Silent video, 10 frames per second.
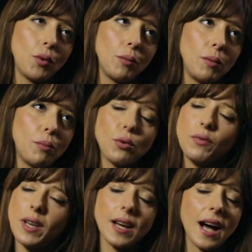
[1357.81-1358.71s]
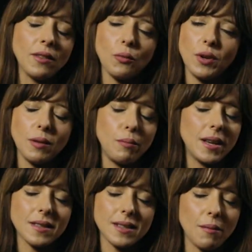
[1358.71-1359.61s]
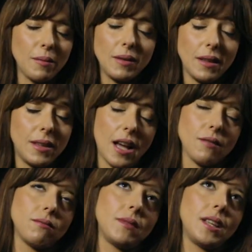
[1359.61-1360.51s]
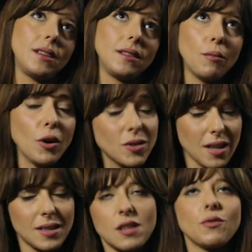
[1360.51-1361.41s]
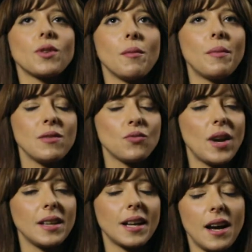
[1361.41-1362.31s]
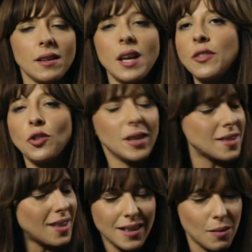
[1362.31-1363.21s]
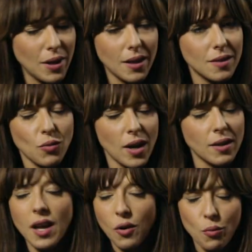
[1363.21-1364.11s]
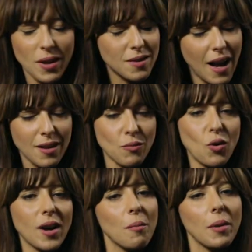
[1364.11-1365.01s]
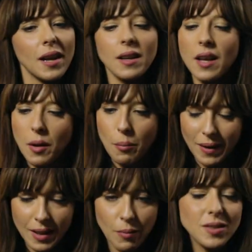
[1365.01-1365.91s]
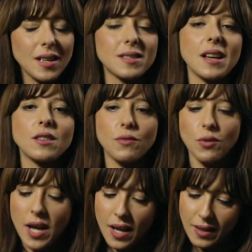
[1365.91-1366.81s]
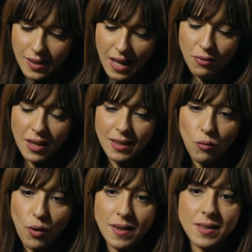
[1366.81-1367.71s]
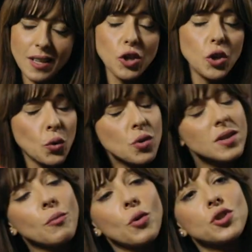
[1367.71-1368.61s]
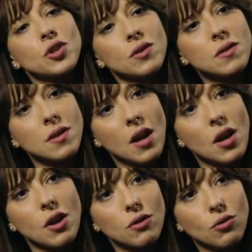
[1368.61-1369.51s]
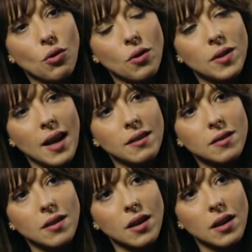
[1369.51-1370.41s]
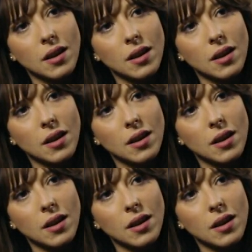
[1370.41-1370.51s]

we prove in Cannes with the biggest campaign, the most successful campaigns we had in Cannes, not necessarily the biggest one, could be a small campaign, but the most successful, they're definitely the ones that use emotions to connect